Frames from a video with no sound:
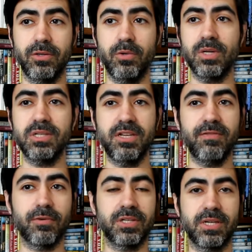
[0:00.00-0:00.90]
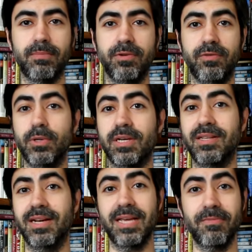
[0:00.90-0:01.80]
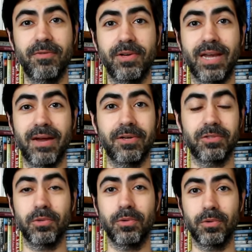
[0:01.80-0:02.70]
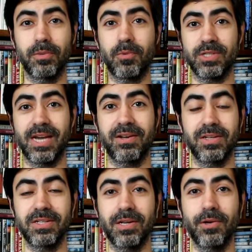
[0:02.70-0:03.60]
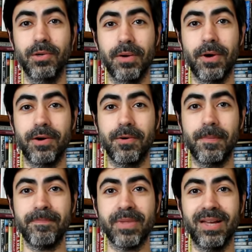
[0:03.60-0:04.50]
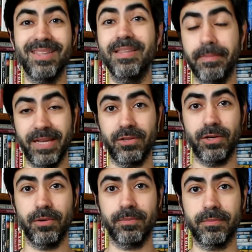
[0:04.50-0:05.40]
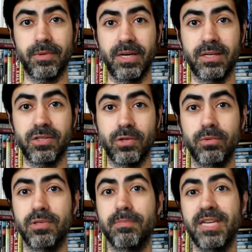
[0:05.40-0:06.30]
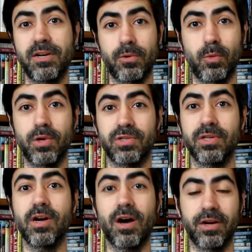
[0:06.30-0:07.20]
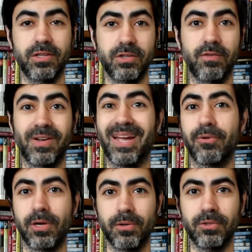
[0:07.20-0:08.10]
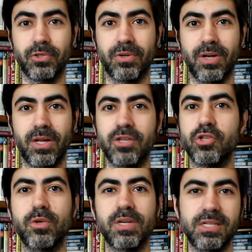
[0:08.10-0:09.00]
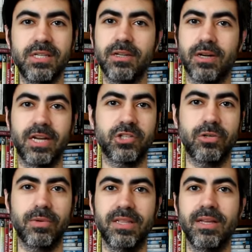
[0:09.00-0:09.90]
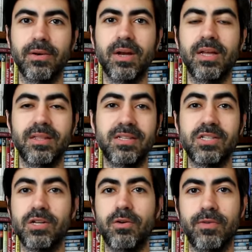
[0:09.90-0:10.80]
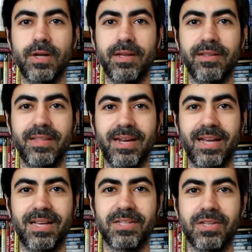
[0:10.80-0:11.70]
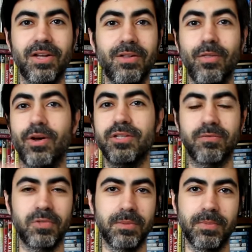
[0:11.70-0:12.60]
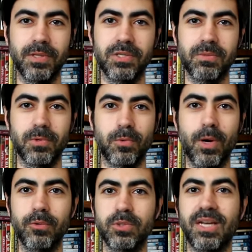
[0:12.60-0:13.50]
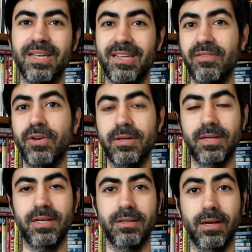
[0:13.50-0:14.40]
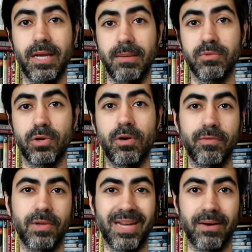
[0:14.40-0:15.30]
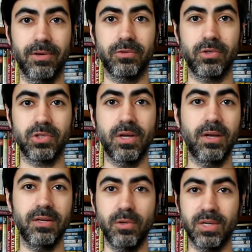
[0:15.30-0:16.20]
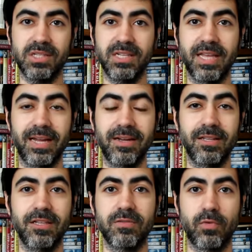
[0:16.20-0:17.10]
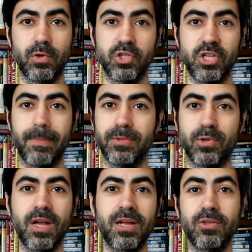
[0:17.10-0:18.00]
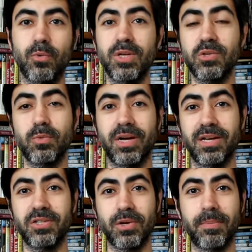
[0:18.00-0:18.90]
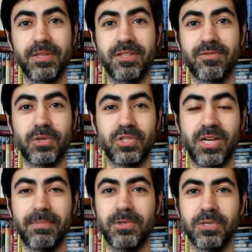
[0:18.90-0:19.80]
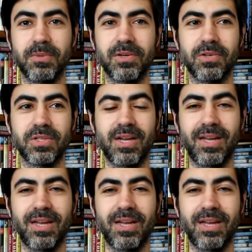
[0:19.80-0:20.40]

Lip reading: you can see, for example, if you look at the name of the character or the protagonist in Los de Abajo, Demetrio, right? So Demeter was the goddess of agriculture. So you can see the connection right there. This is a novella that has lots of symbolism throughout, even in the names of the characters. And you can see that in this first chapter. The reason why I stop on this first chapter is because